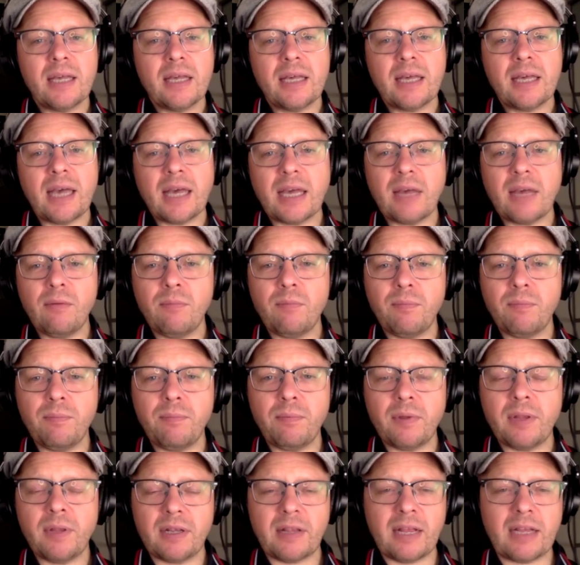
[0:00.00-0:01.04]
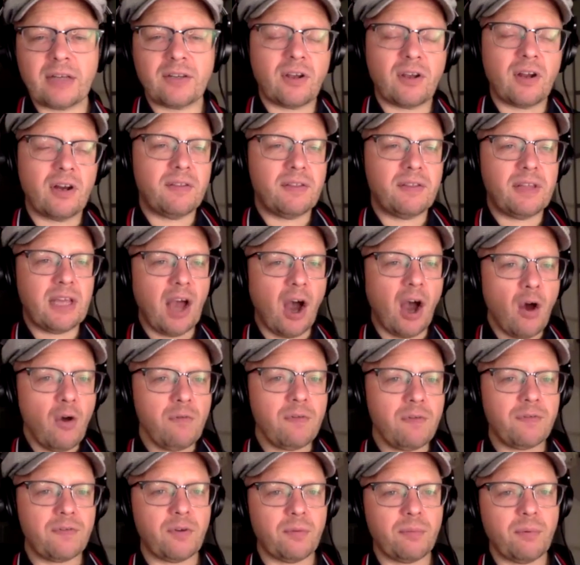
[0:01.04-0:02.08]
Keke, that's kind of the
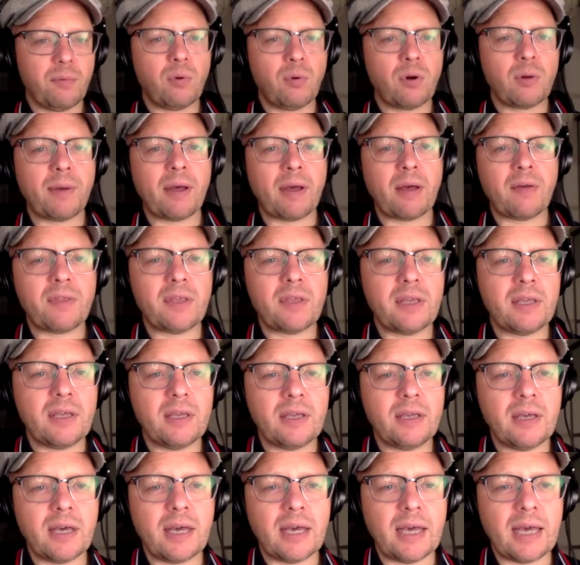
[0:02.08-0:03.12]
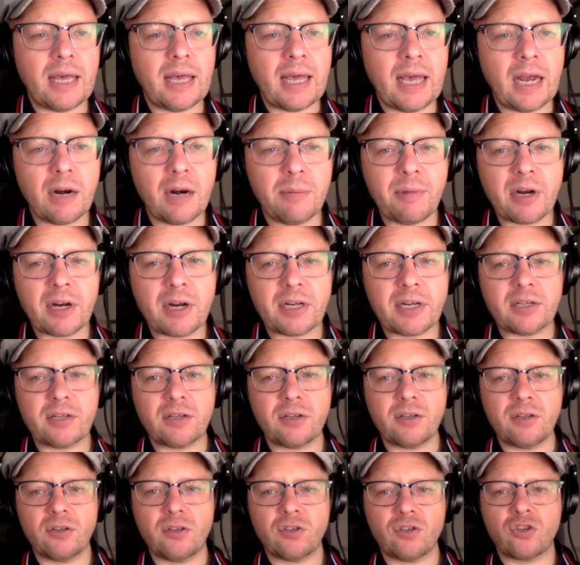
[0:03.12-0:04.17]
overview, but what about the Helmarit
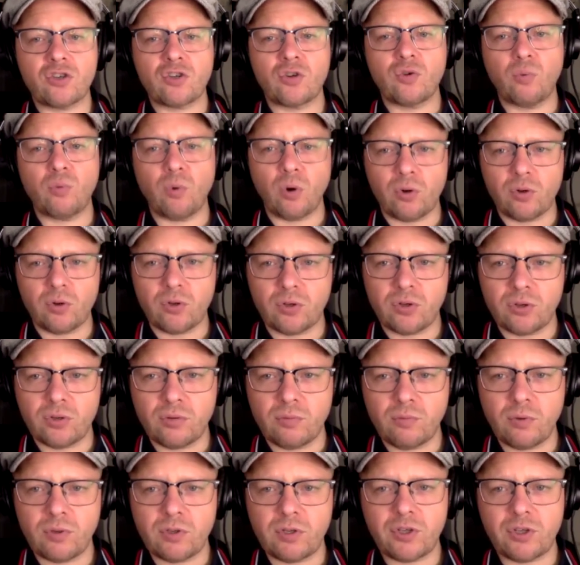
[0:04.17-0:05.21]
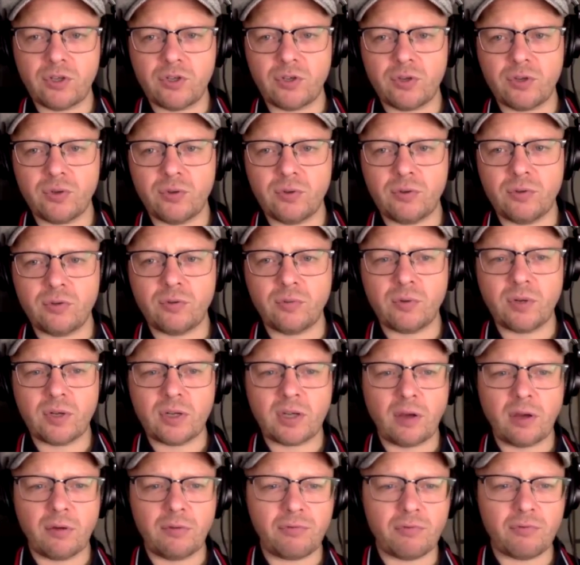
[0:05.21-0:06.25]
squad? Do you want to
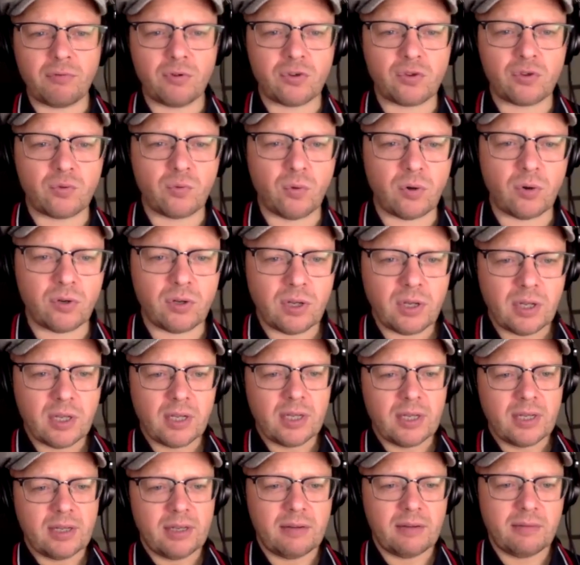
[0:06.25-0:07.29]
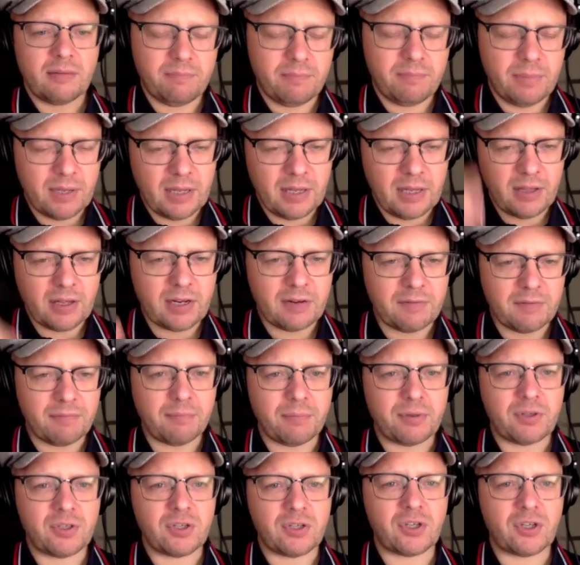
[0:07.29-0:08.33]
go through the squad in the
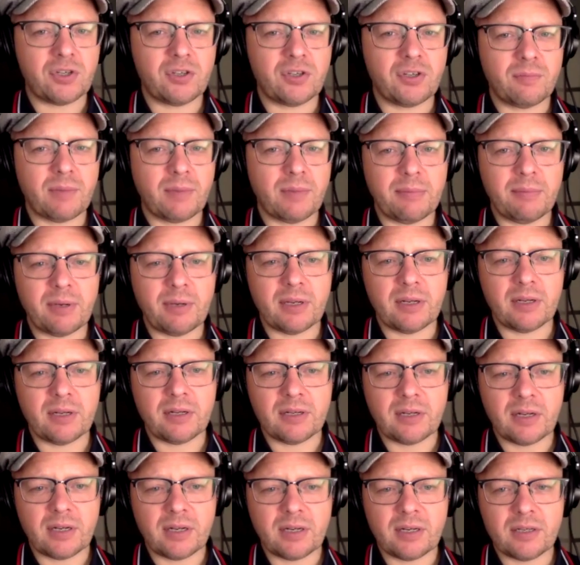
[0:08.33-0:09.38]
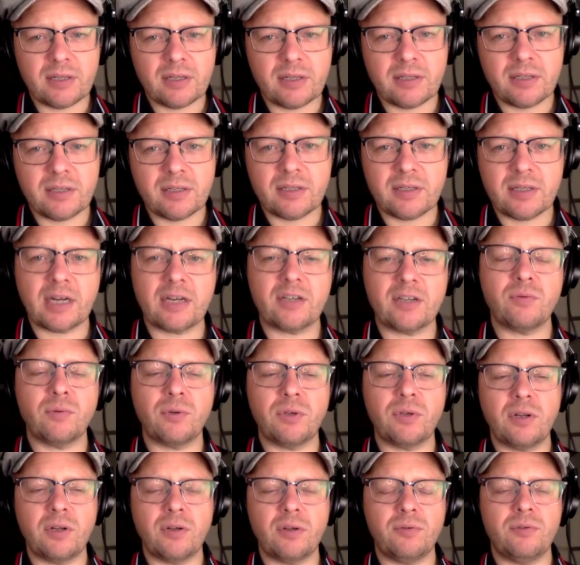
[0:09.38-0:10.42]
different positions maybe and tell us what
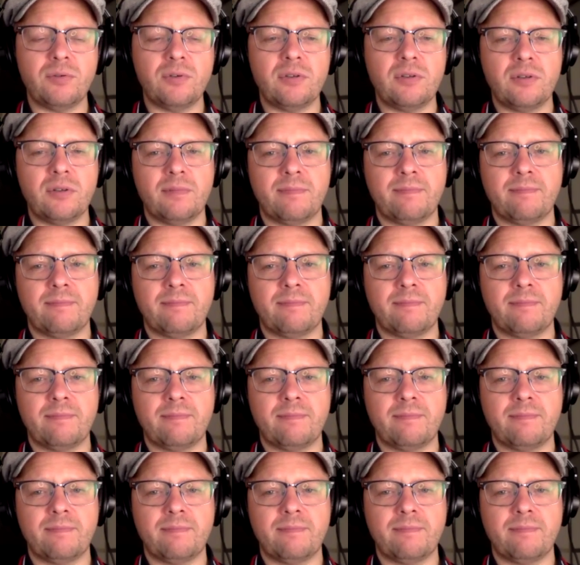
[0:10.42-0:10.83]
you noticed?